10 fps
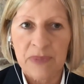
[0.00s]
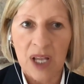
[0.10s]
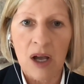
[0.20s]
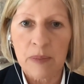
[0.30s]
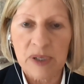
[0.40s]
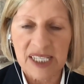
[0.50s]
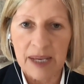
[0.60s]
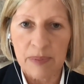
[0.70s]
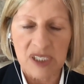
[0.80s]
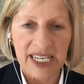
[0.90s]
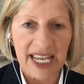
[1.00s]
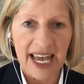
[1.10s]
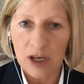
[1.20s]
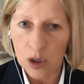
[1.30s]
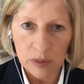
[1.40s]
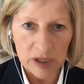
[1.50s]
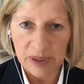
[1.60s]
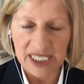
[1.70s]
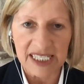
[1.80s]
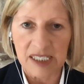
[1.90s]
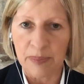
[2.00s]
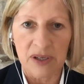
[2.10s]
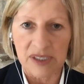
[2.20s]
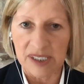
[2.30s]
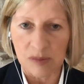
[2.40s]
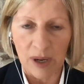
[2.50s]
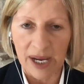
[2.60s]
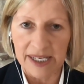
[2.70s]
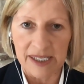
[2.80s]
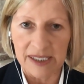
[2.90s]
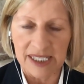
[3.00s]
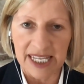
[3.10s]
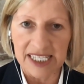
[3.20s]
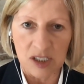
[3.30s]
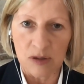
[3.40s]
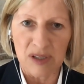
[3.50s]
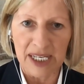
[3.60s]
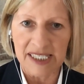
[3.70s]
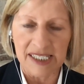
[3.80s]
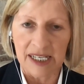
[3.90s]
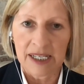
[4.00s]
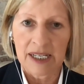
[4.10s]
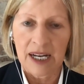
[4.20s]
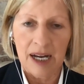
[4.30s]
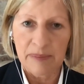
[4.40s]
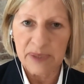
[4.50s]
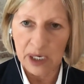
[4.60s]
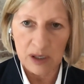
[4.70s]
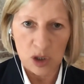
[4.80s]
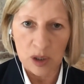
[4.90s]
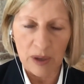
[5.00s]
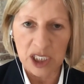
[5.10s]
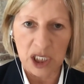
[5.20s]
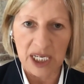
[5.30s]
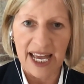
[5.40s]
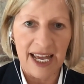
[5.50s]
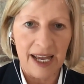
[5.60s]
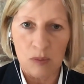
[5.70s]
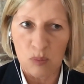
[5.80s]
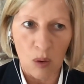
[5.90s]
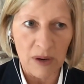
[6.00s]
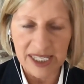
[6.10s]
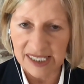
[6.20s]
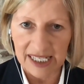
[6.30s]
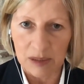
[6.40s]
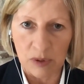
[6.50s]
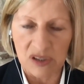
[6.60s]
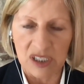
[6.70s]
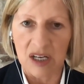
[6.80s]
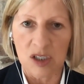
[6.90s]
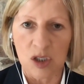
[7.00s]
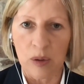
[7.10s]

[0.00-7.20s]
I was able to get who were the participants, when did they do this um, dietary questionnaire, what exactly was the dietary